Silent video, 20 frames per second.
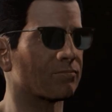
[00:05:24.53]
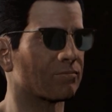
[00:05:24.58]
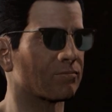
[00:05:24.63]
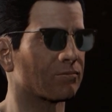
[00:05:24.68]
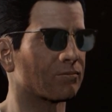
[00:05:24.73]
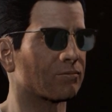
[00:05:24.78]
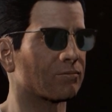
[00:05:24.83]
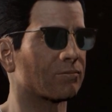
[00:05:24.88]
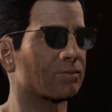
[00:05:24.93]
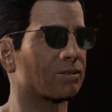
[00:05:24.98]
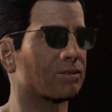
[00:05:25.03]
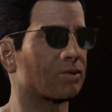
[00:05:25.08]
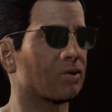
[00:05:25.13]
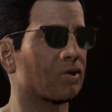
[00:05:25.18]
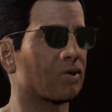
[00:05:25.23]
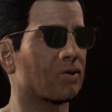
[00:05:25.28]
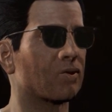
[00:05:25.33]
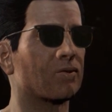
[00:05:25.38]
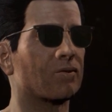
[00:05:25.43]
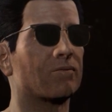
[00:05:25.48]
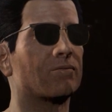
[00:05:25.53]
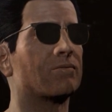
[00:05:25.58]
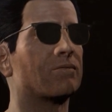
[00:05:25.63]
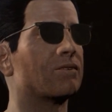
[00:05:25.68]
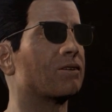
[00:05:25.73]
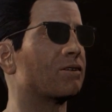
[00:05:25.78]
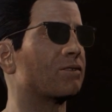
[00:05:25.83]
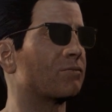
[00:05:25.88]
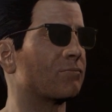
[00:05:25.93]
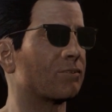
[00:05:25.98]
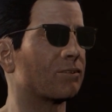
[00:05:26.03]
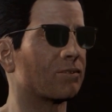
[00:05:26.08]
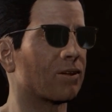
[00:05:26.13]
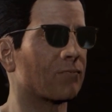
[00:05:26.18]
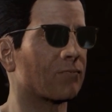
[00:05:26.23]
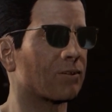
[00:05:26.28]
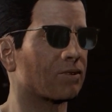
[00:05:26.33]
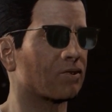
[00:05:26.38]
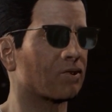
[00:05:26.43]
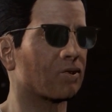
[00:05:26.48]
Perfecto. Let's meet
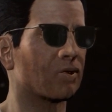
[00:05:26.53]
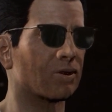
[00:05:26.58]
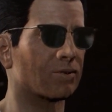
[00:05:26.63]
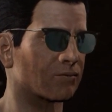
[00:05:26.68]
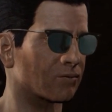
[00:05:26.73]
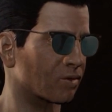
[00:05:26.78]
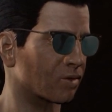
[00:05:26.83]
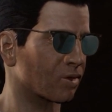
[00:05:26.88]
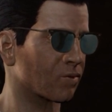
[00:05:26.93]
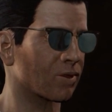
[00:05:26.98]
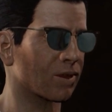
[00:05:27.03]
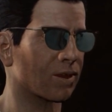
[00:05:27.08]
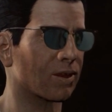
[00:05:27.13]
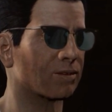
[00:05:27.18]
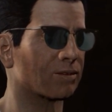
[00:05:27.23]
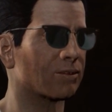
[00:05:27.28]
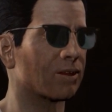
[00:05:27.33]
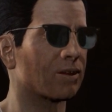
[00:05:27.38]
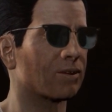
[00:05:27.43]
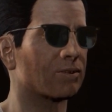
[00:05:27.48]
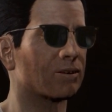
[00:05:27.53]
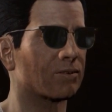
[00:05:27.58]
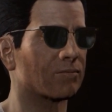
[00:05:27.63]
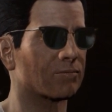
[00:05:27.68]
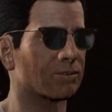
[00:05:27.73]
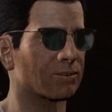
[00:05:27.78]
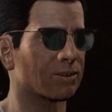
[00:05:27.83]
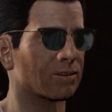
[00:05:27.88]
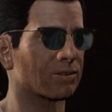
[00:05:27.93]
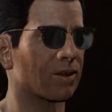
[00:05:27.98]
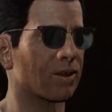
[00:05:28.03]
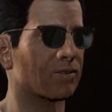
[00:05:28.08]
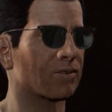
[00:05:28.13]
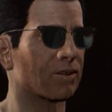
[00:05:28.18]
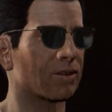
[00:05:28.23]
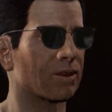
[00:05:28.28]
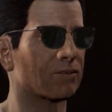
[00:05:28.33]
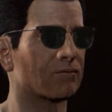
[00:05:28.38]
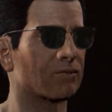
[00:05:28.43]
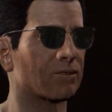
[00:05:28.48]
up at the old freeway outside of Lexington.
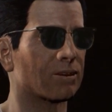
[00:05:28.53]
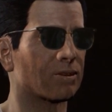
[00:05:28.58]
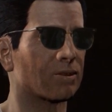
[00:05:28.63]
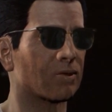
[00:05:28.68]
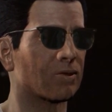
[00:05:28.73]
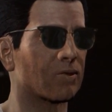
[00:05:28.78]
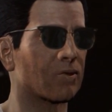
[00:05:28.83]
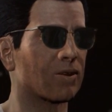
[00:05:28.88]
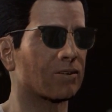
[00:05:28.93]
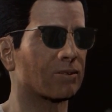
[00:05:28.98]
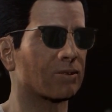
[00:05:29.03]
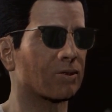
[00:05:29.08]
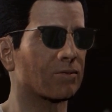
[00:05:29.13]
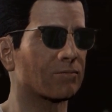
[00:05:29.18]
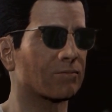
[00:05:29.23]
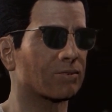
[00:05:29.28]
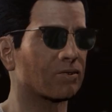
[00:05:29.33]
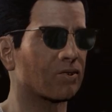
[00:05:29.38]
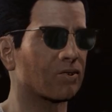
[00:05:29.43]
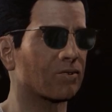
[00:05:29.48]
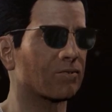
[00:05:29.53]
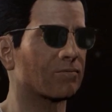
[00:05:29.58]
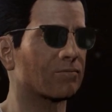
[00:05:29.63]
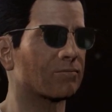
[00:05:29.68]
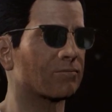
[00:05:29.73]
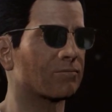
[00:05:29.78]
I'll fill you in once you get there.